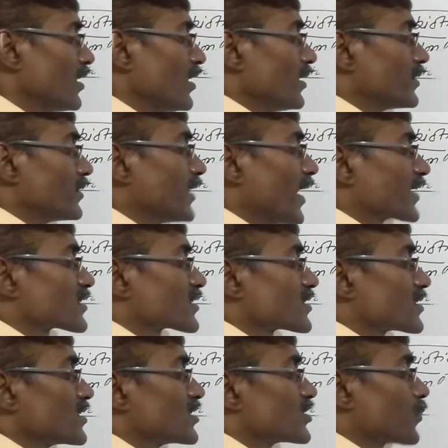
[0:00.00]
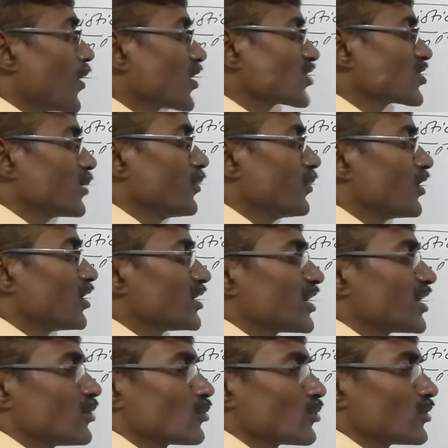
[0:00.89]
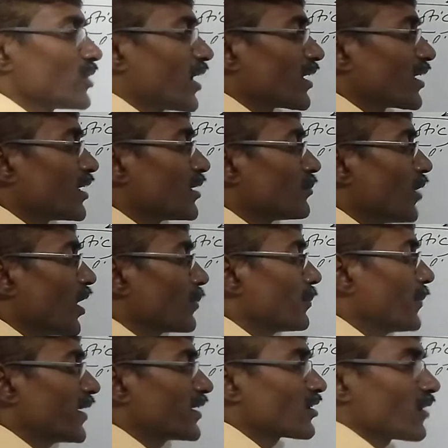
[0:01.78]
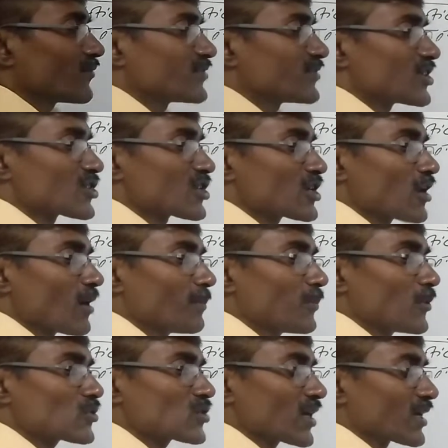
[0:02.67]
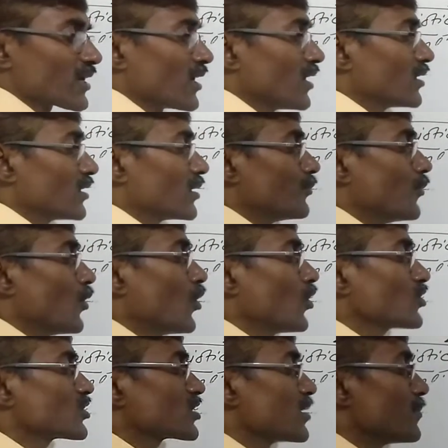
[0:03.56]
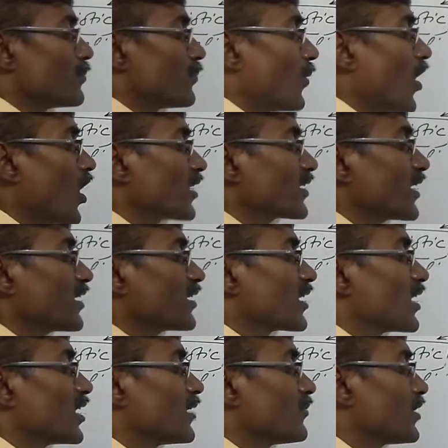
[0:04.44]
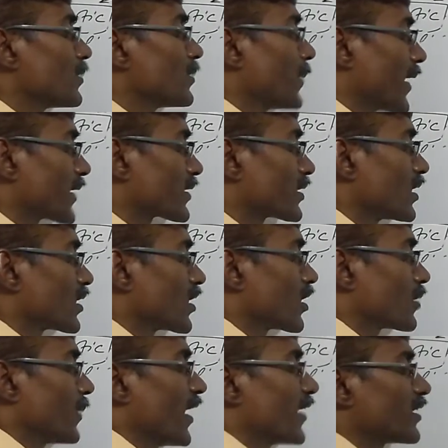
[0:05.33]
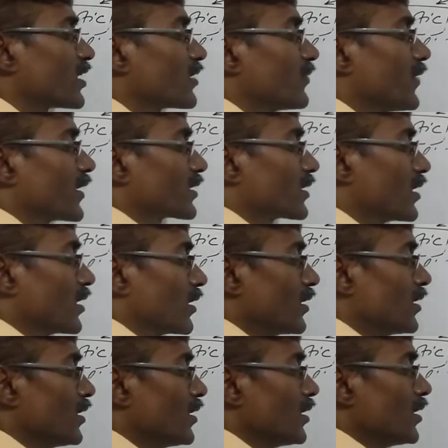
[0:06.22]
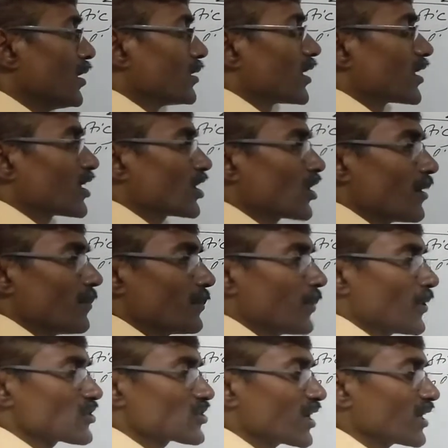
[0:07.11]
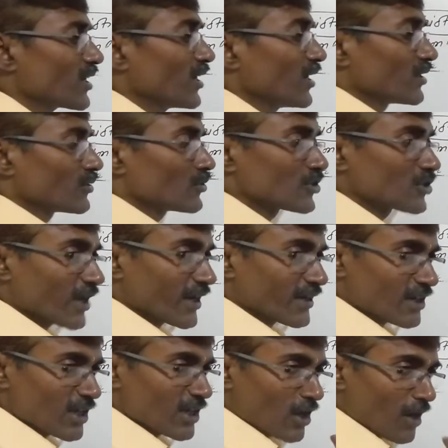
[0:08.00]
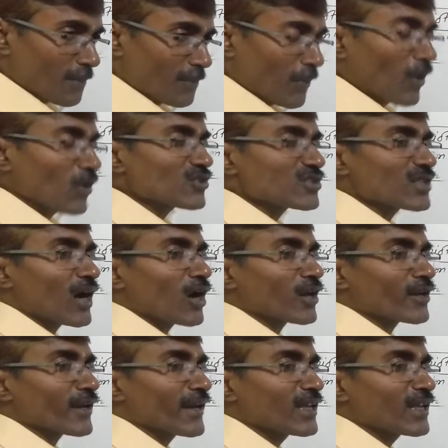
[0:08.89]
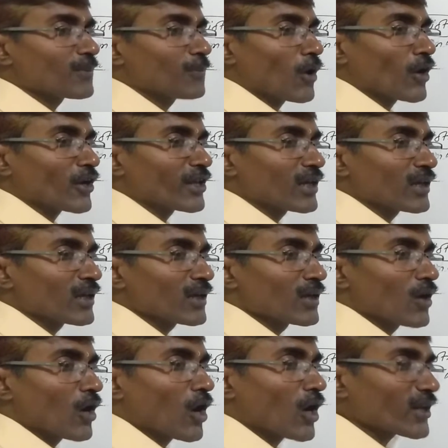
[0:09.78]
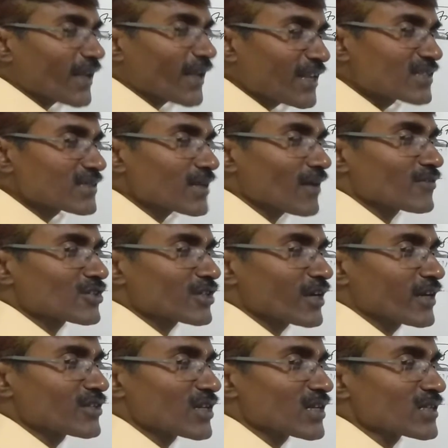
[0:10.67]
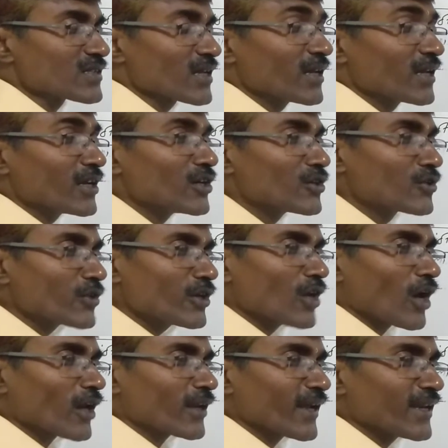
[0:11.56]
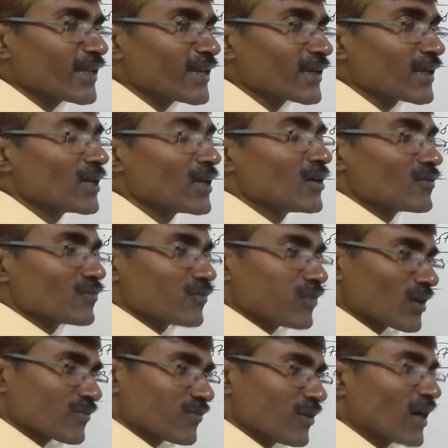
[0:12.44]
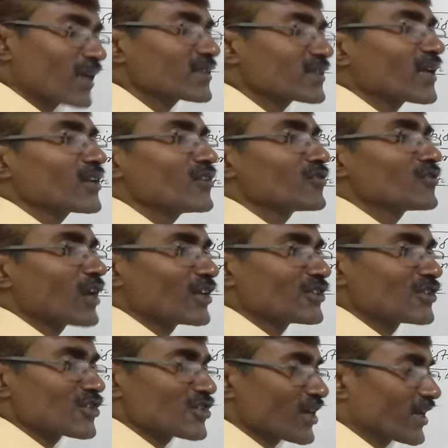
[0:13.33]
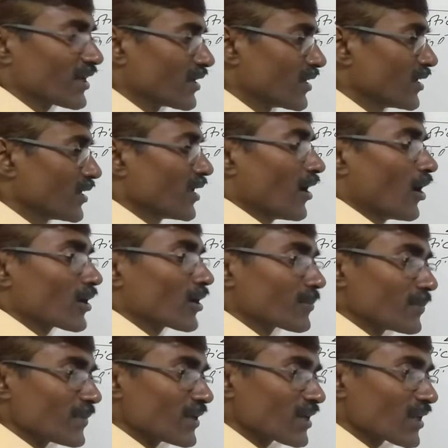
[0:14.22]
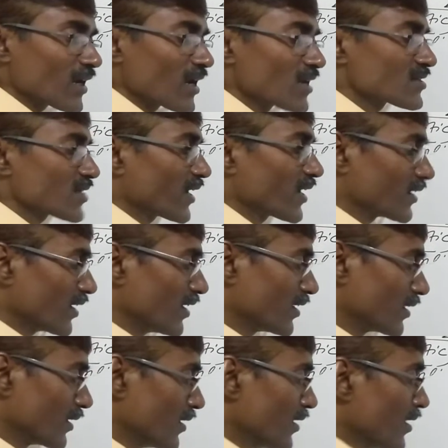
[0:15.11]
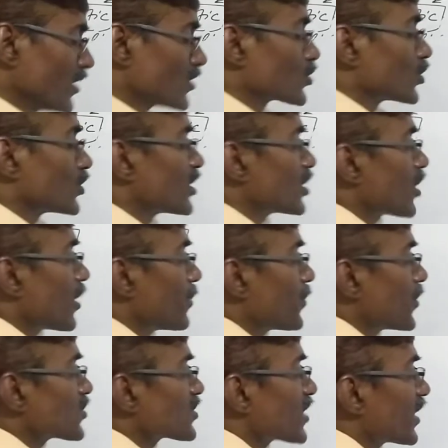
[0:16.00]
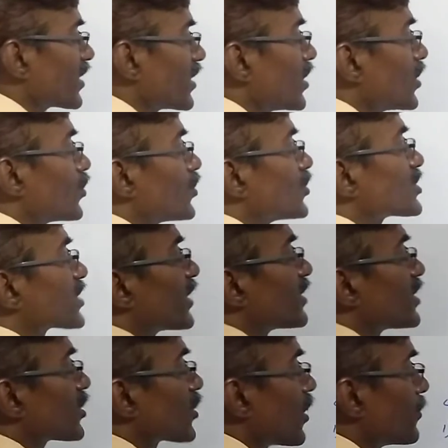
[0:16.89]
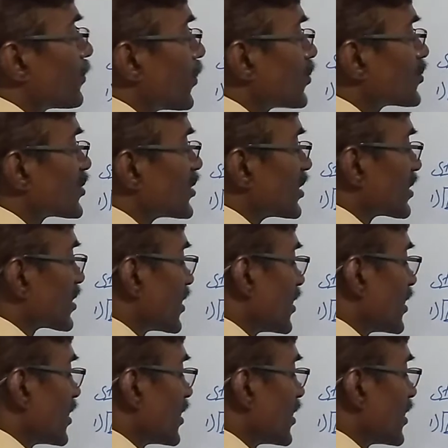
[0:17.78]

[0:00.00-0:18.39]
That is possible due to the involvement of this decomposer, the most important living factor or biotic factor. The decomposer, which can decompose the organic body, organic substances into inorganic for further utilization or mineral cycling. So decomposer, which can decompose it.